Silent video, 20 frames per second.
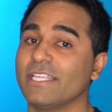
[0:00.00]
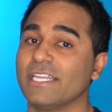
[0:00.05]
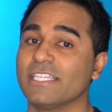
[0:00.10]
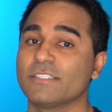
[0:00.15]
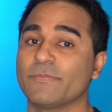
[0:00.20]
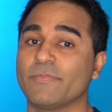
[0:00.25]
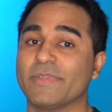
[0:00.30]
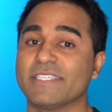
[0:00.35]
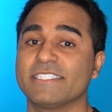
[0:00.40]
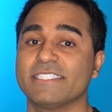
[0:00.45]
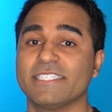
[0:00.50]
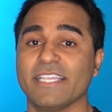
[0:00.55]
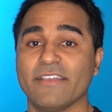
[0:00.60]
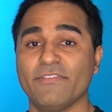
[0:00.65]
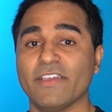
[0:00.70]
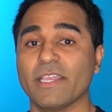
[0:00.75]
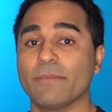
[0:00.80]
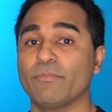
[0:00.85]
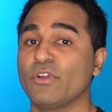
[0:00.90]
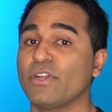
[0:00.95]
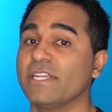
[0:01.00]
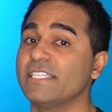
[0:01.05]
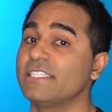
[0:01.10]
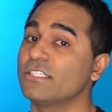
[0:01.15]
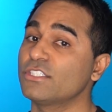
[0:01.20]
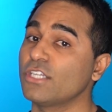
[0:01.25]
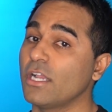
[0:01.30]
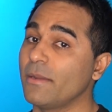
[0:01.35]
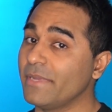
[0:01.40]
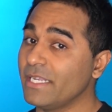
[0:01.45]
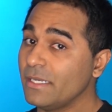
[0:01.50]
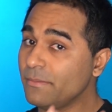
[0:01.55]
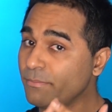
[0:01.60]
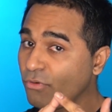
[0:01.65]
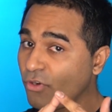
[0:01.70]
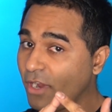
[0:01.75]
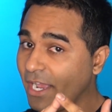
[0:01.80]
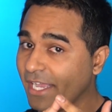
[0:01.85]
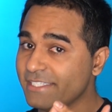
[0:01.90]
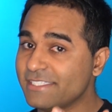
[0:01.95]
at a specific predetermined
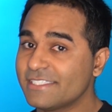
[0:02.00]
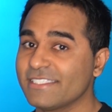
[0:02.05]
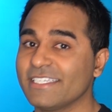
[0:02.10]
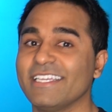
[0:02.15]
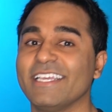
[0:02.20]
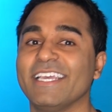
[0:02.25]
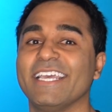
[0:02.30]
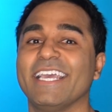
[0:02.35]
price